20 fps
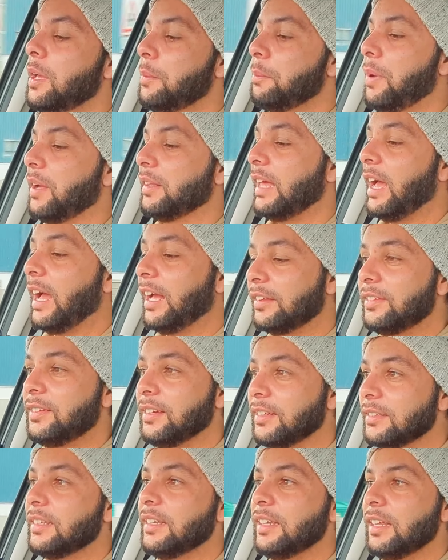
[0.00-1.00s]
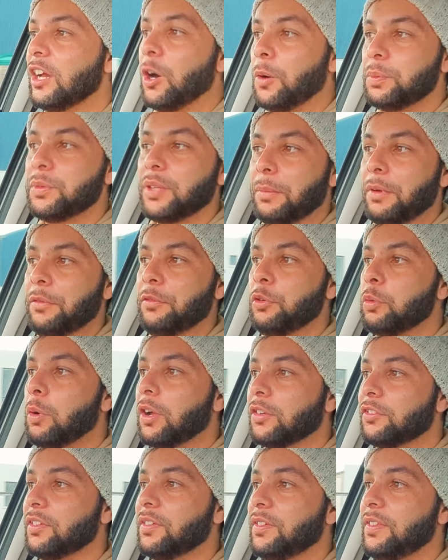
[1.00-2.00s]
but I certainly hope some of you
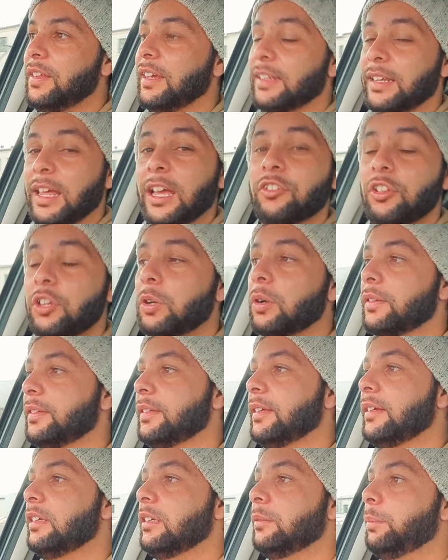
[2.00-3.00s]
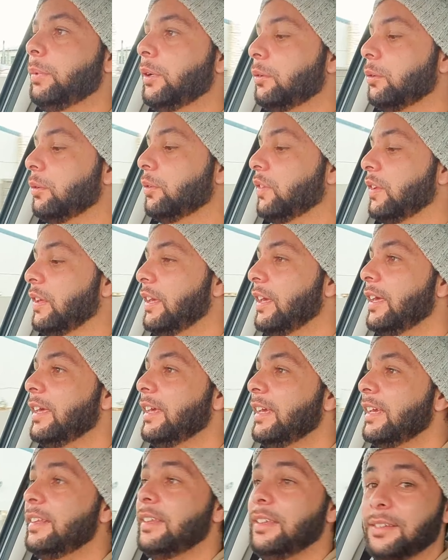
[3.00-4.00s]
watch this thing and actually consider it, because
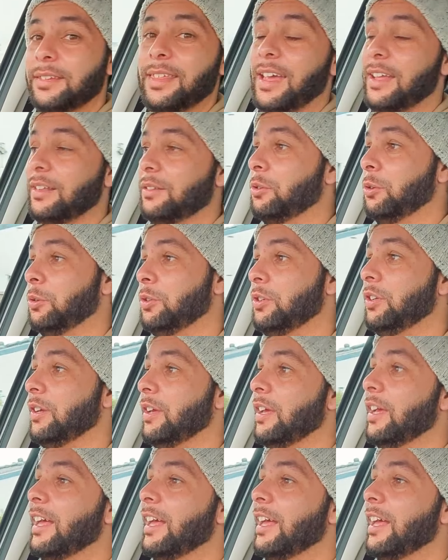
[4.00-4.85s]
it is that good.